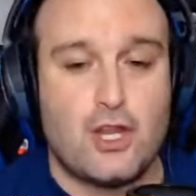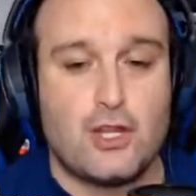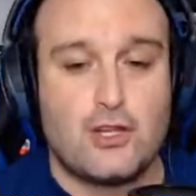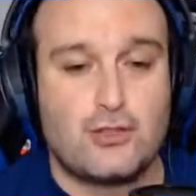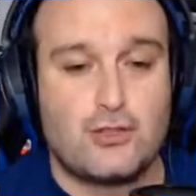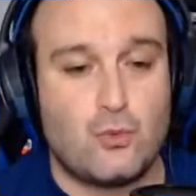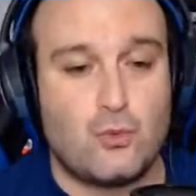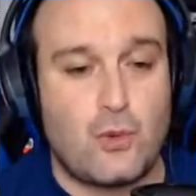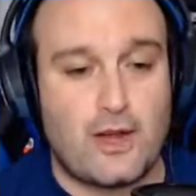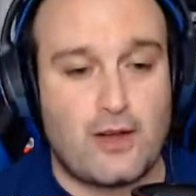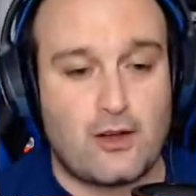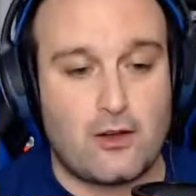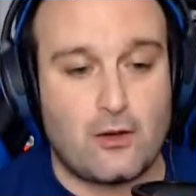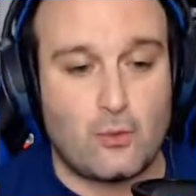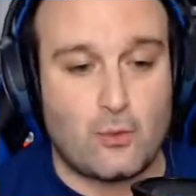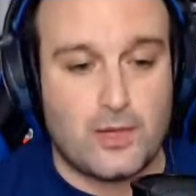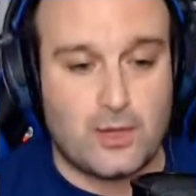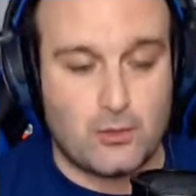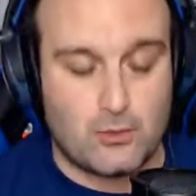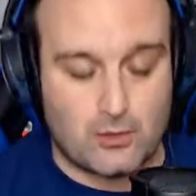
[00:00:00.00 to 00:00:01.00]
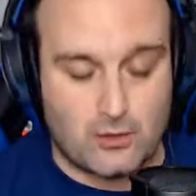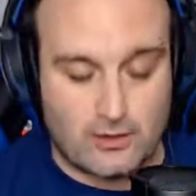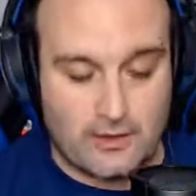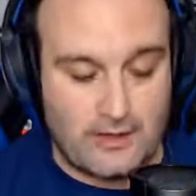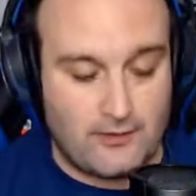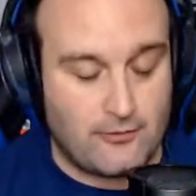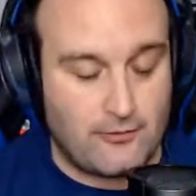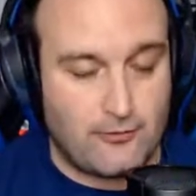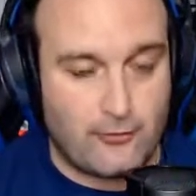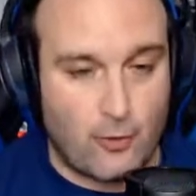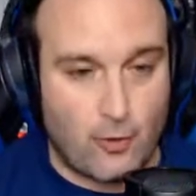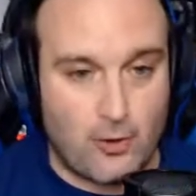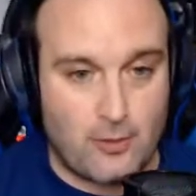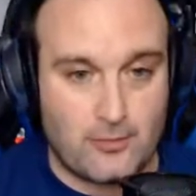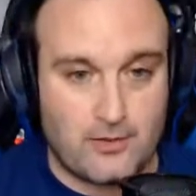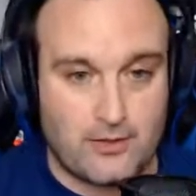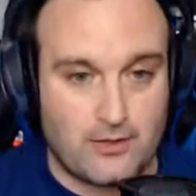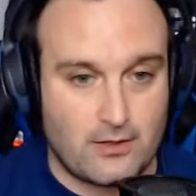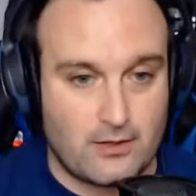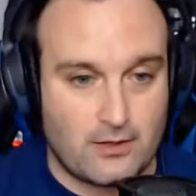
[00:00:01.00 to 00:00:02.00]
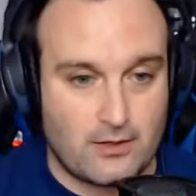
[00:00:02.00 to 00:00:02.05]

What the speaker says: to where we were informed